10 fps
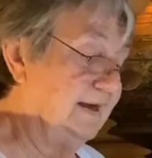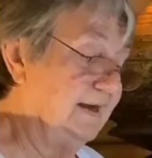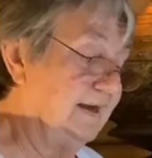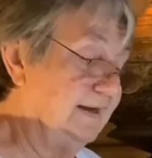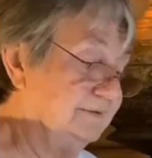
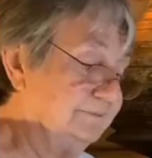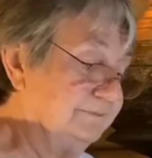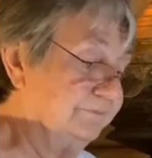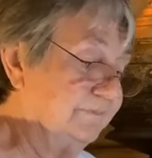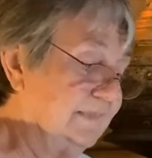that.
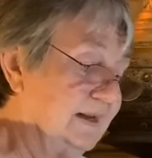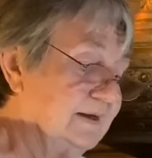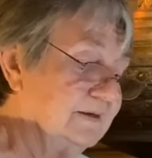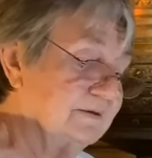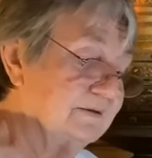
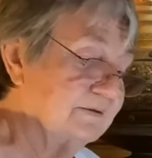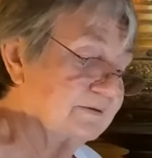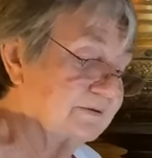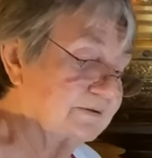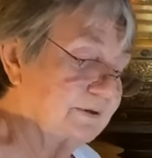
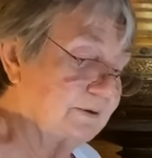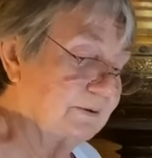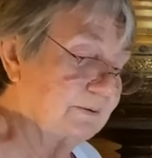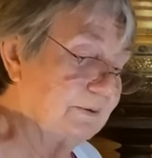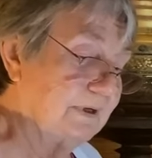
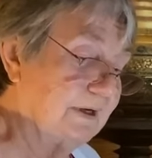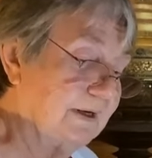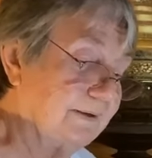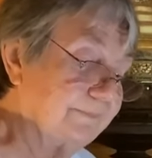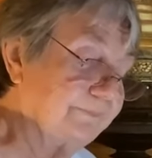So,
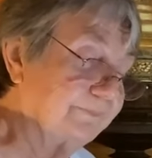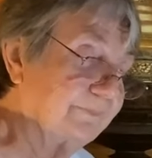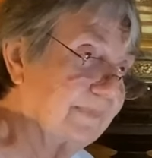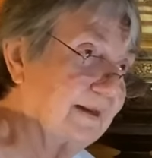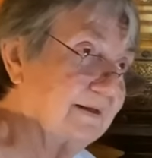um,
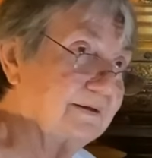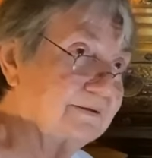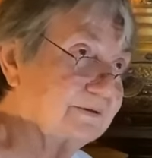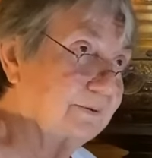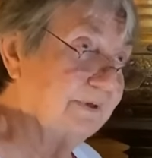
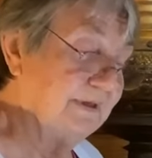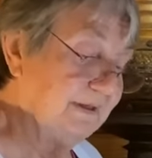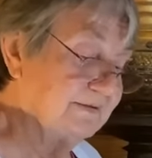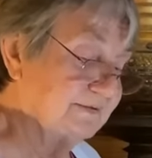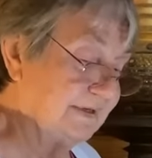so he
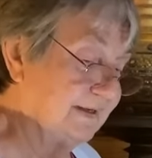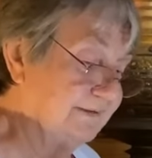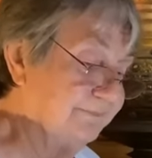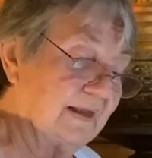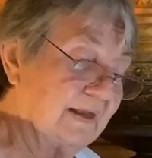
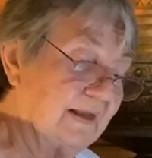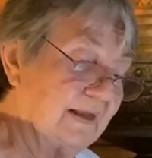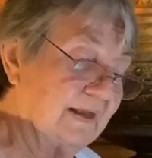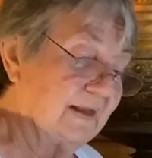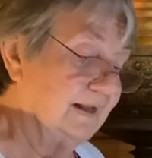said,
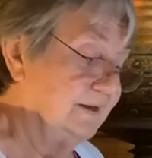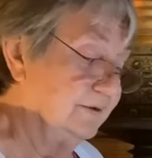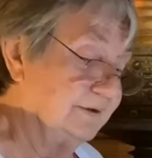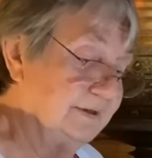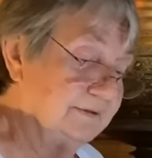Your
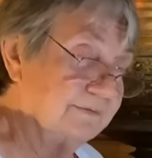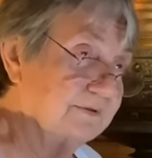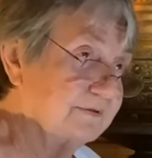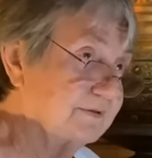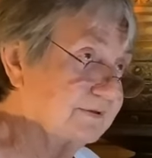
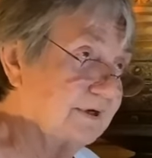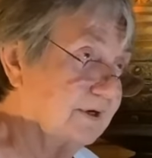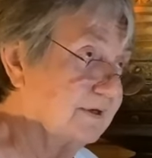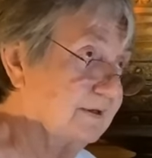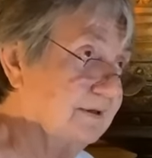hindrances
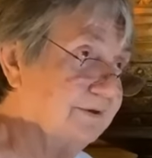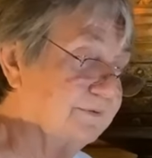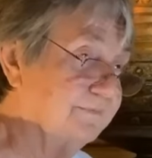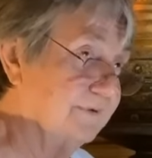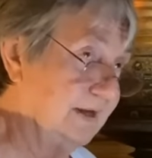are your
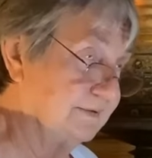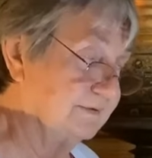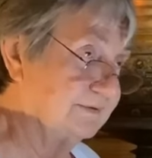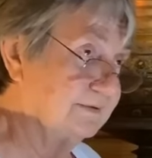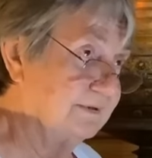
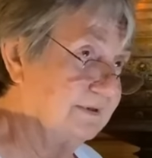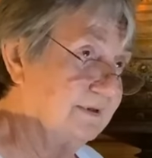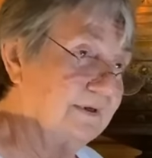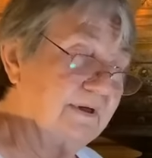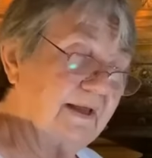friends.
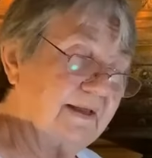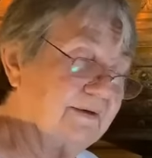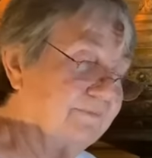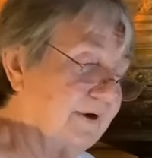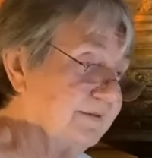
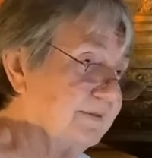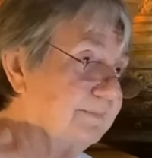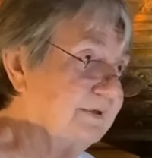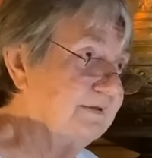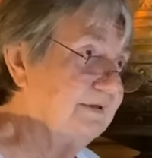Invite them
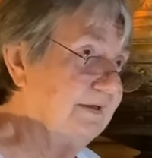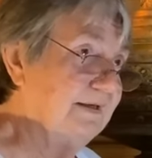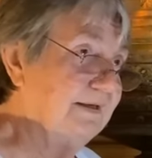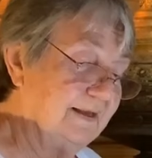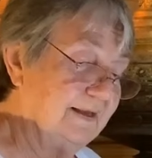to
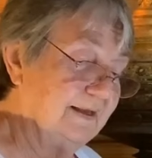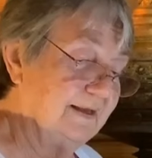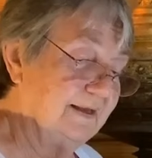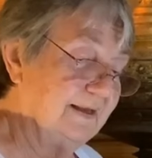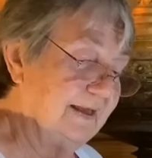tea
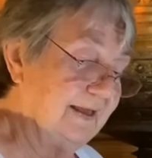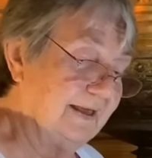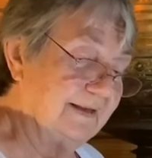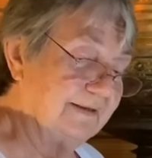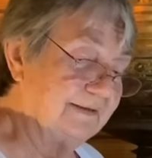
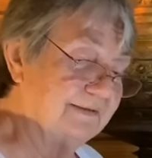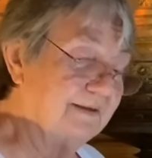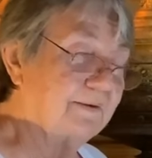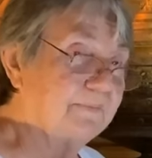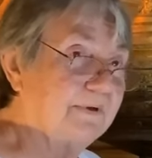and
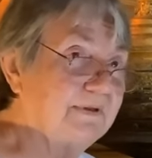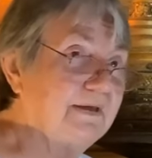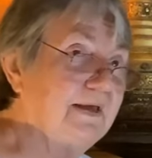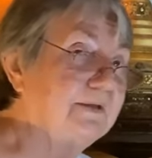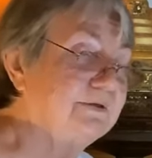really
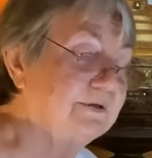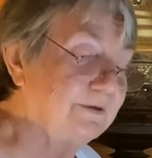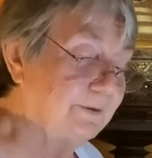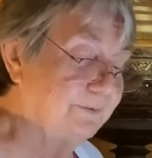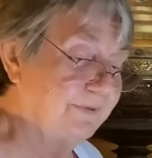get to
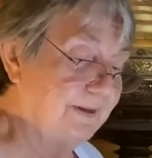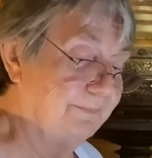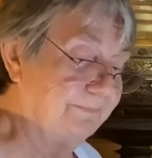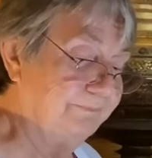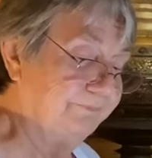know
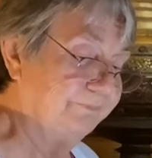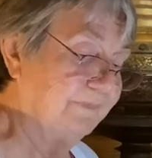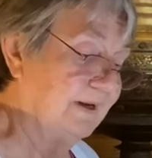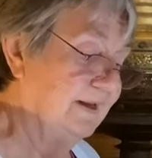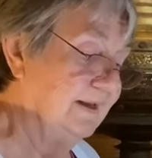them.
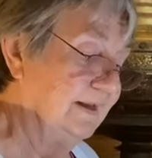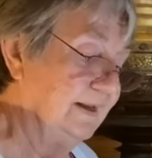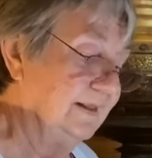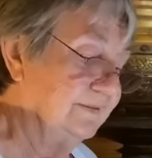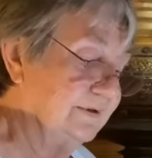
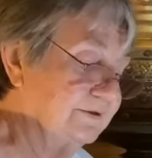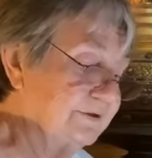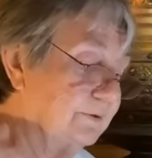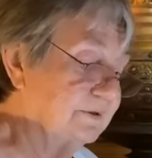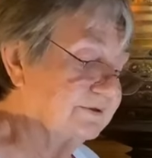They
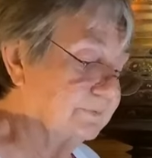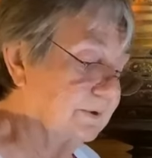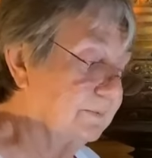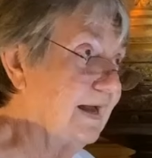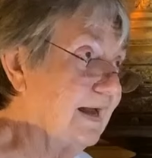show us where
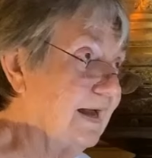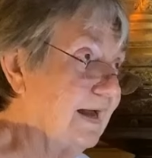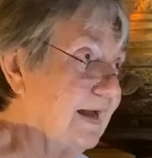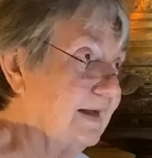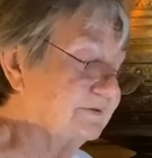we're
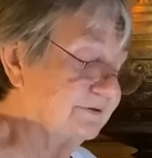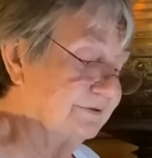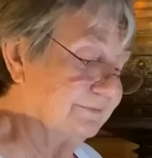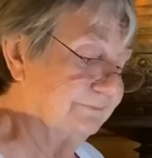attached